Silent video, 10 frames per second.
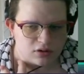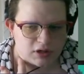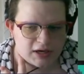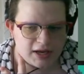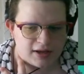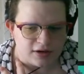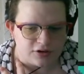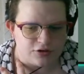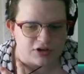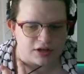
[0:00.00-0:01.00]
And
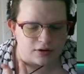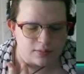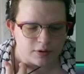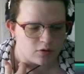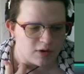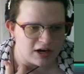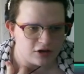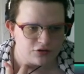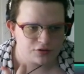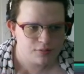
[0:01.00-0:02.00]
you take a little Pokemon. I
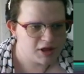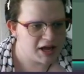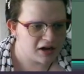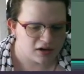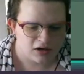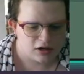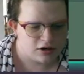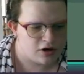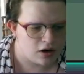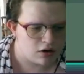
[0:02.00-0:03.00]
assume, like,
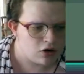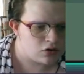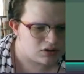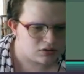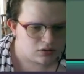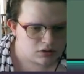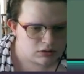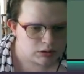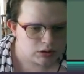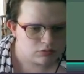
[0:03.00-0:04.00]
no
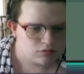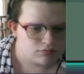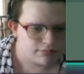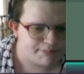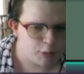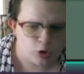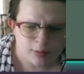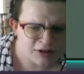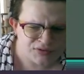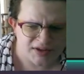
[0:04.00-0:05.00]

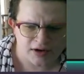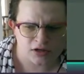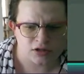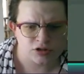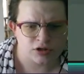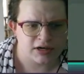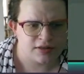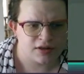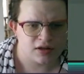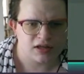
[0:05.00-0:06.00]
Pokemon centers or
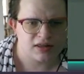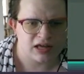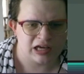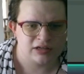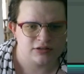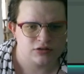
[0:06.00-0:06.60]
anything like that.